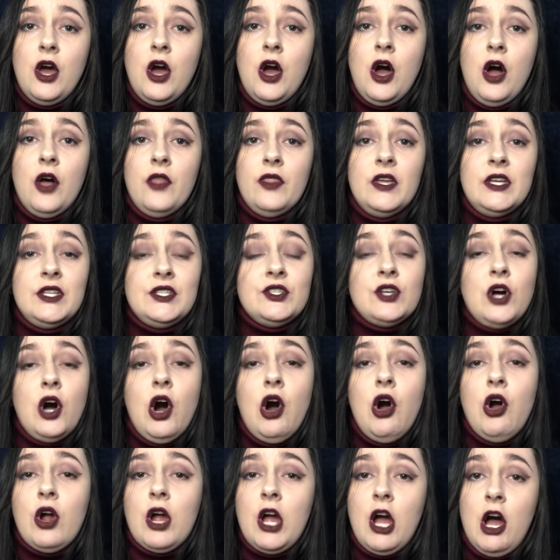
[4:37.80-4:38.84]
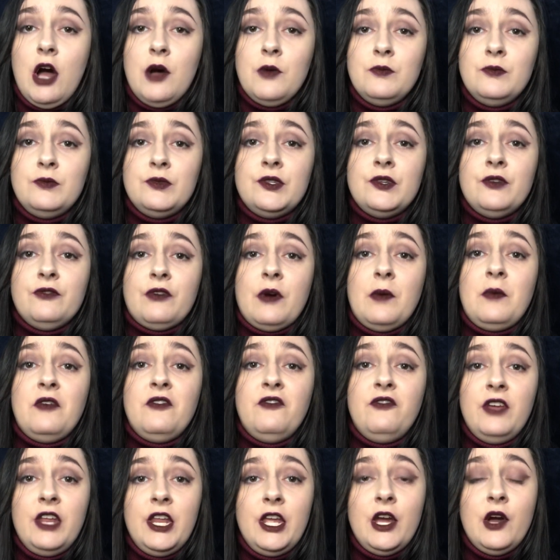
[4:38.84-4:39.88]
this all comes from a
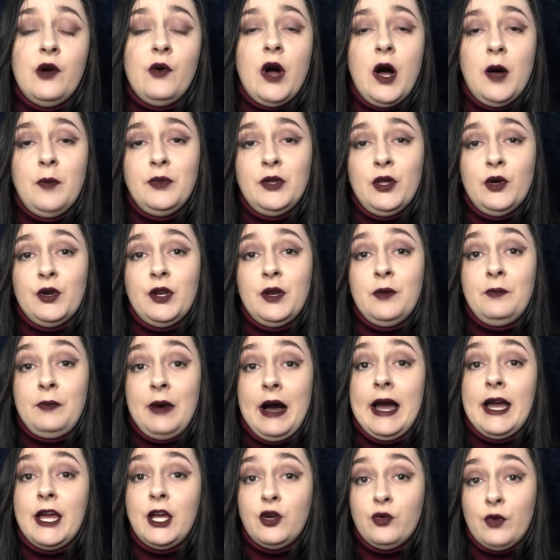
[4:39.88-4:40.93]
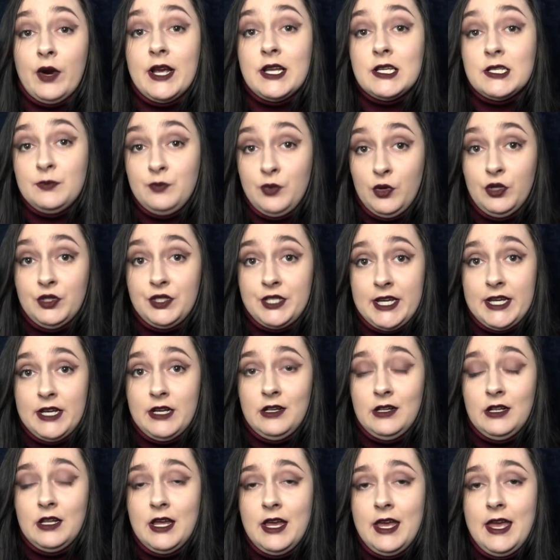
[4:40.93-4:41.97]
video uploaded by Grace
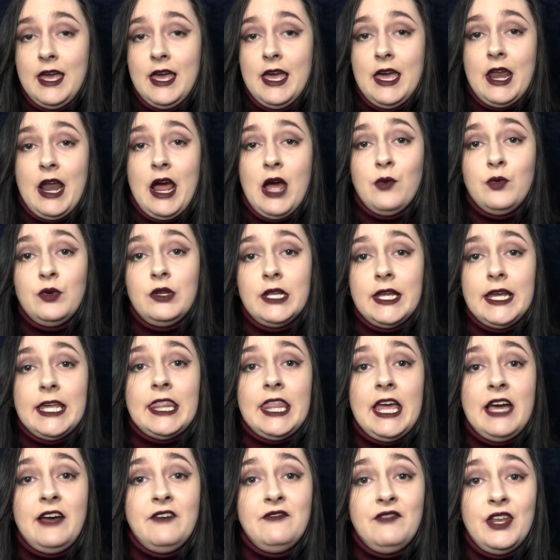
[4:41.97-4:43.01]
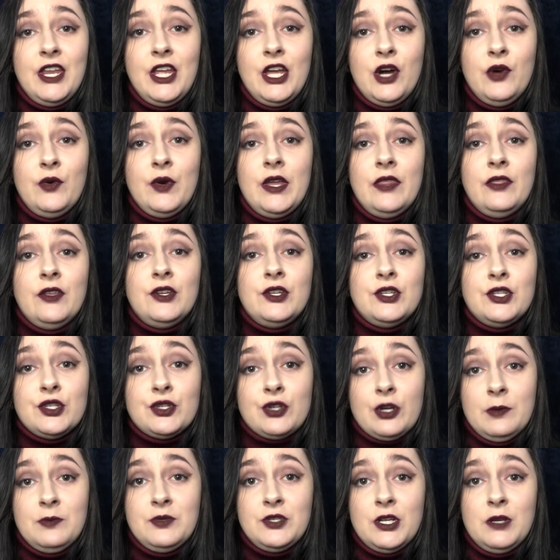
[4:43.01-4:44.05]
Bulltail, and I will link that video in the
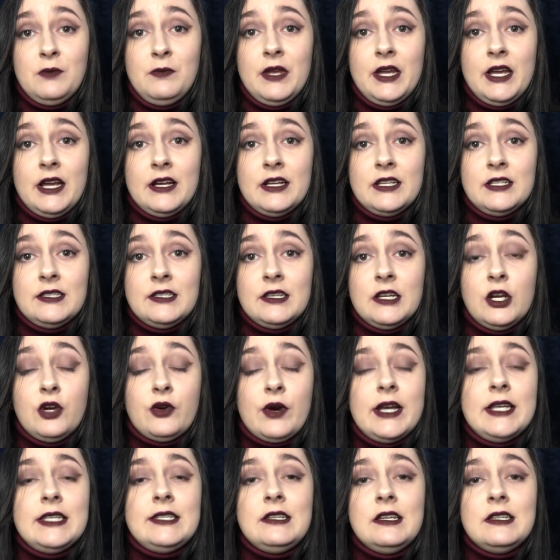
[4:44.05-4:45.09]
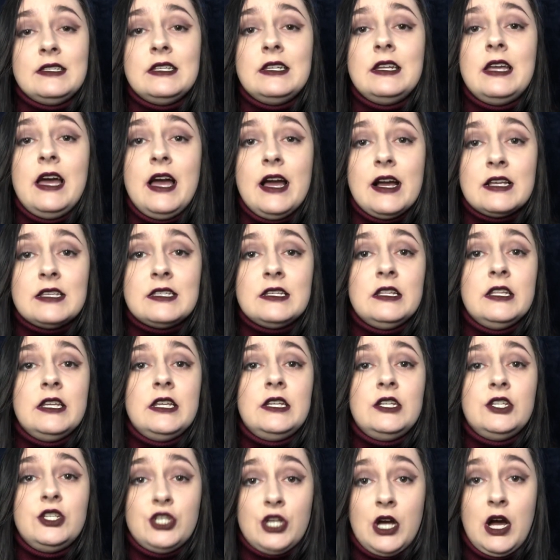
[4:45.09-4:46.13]
description because Grace does an
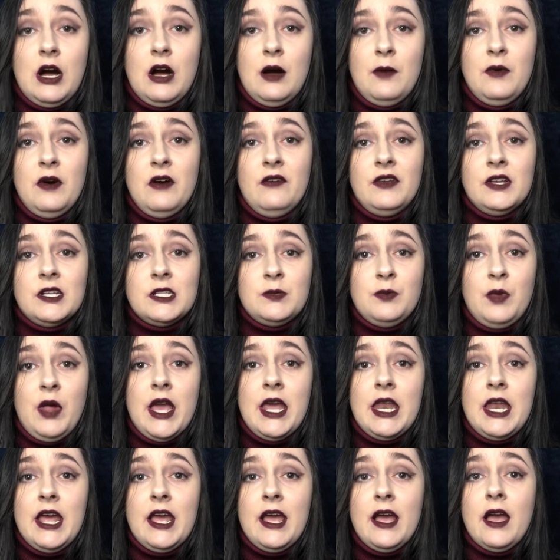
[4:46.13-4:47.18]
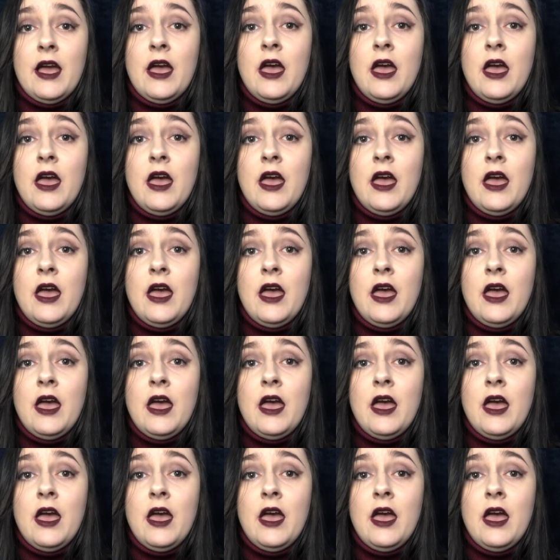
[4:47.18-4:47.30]
excellent job of explaining